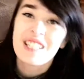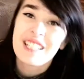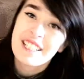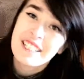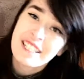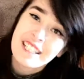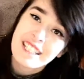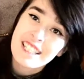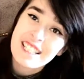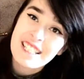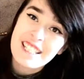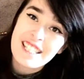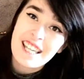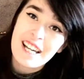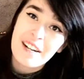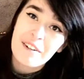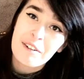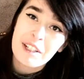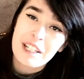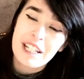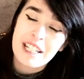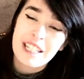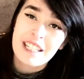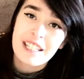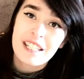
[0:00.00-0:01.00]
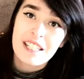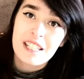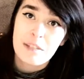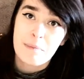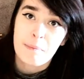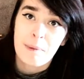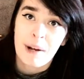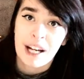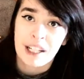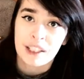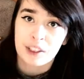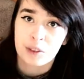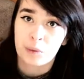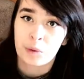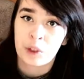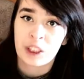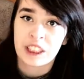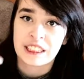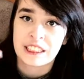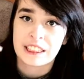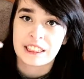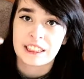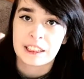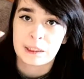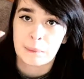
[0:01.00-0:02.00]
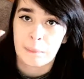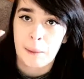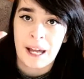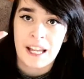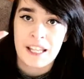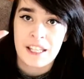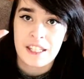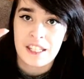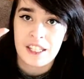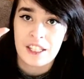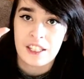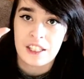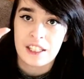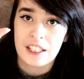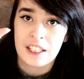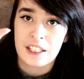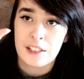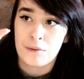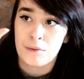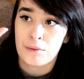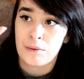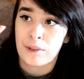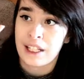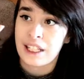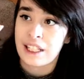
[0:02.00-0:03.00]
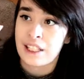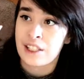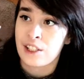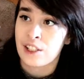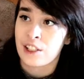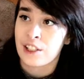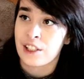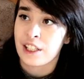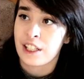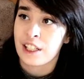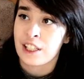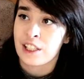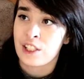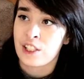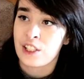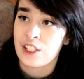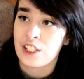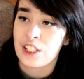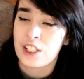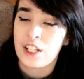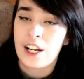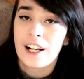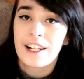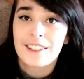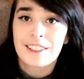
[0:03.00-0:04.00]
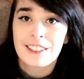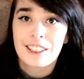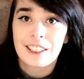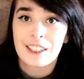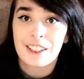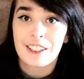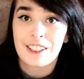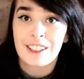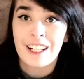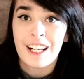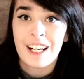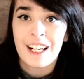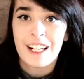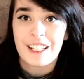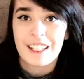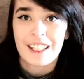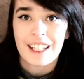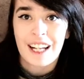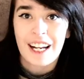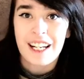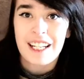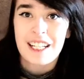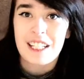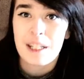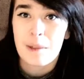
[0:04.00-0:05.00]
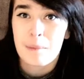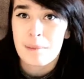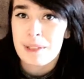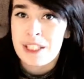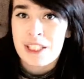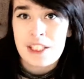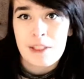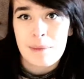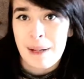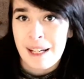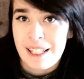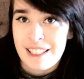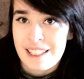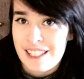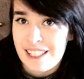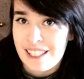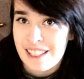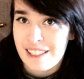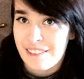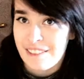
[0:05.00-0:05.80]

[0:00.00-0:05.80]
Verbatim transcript: the goodies that were in this box was this pencil eraser. It's just a little kind of number two pencil